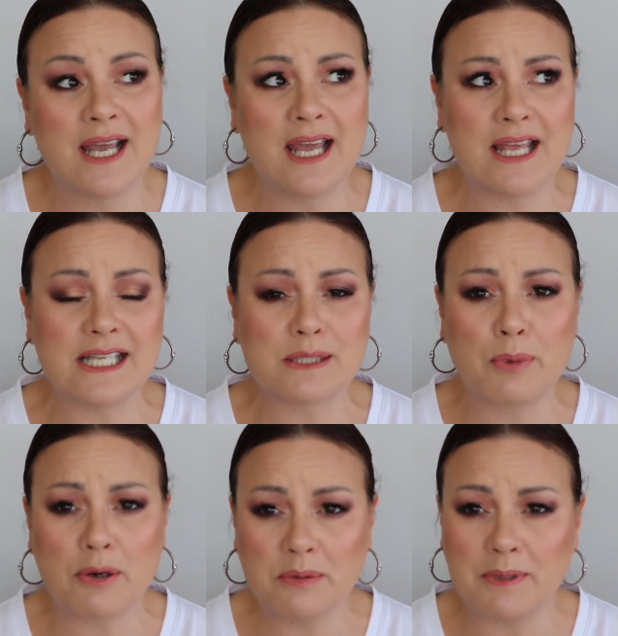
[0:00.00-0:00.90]
It's
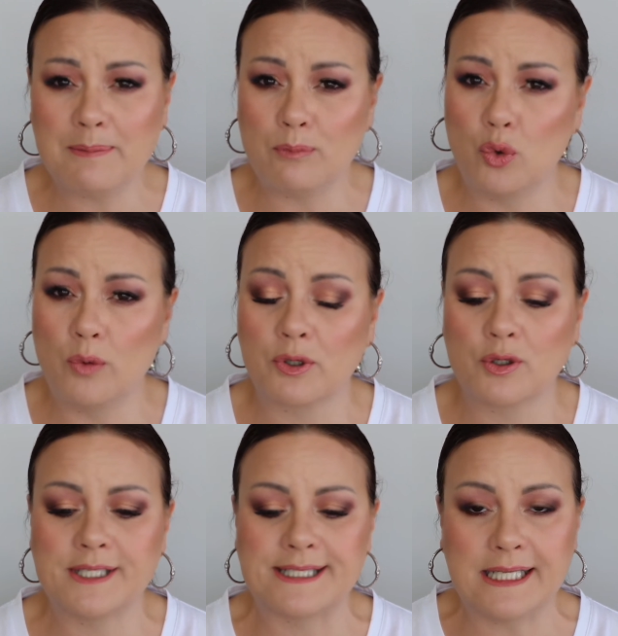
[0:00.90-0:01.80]
probably more
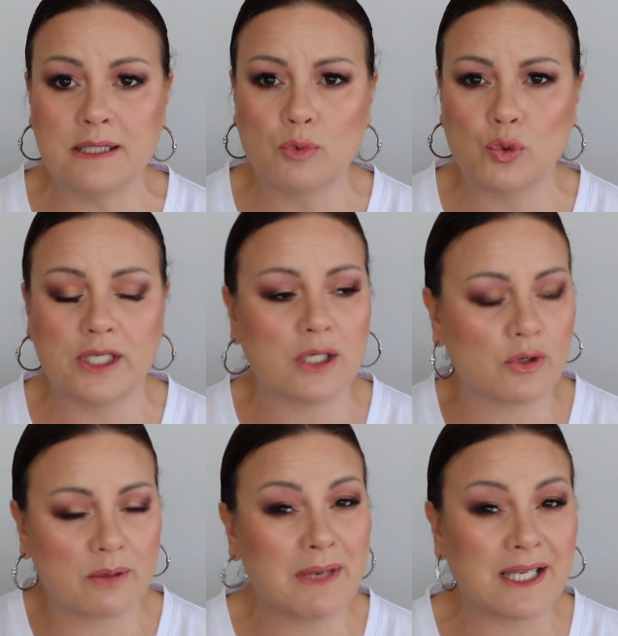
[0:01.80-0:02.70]
because in the morning
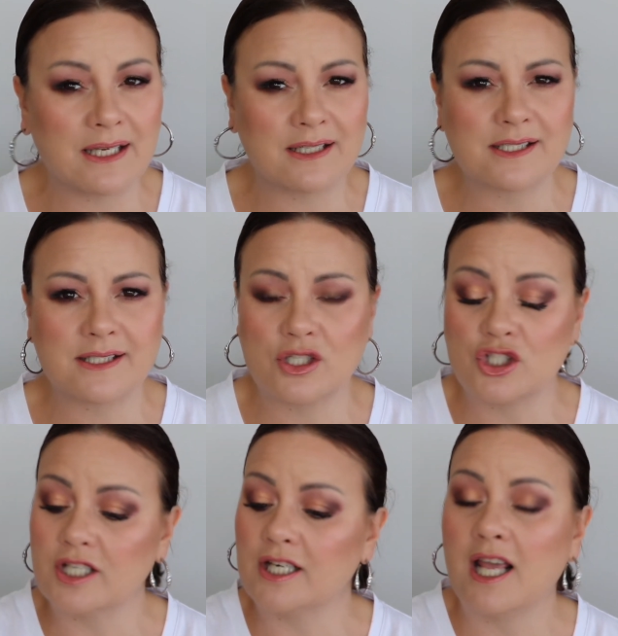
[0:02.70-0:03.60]
when I'm making a
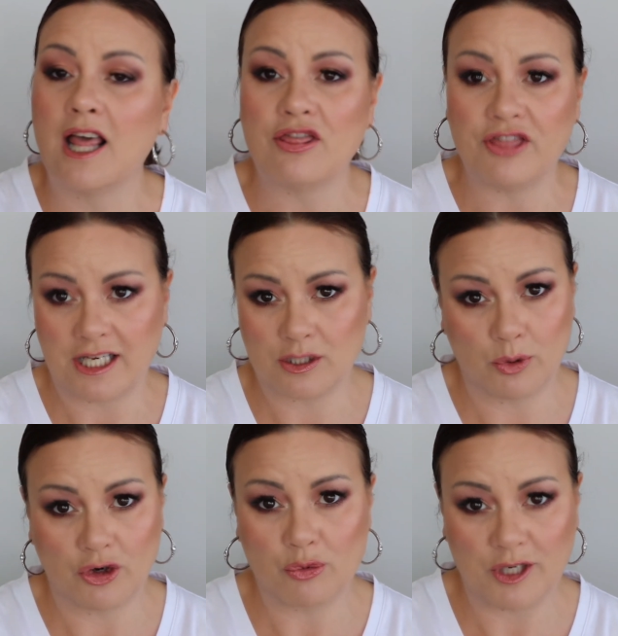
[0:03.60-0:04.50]
decision, that's
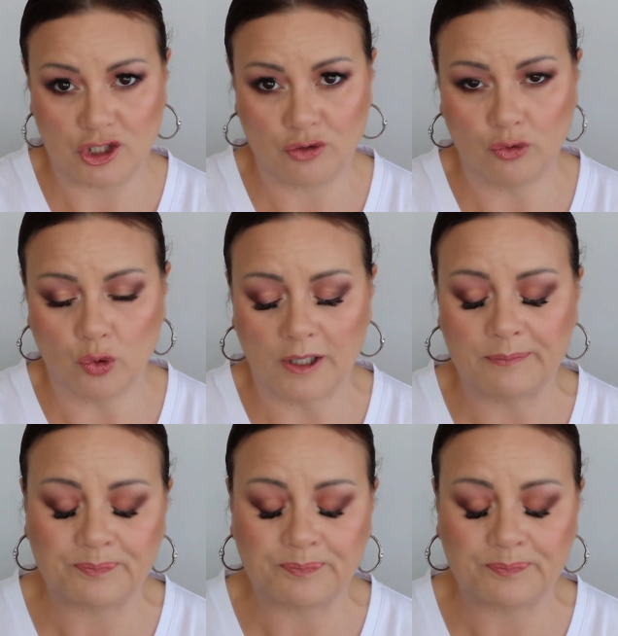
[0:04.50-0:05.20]
what I reach for.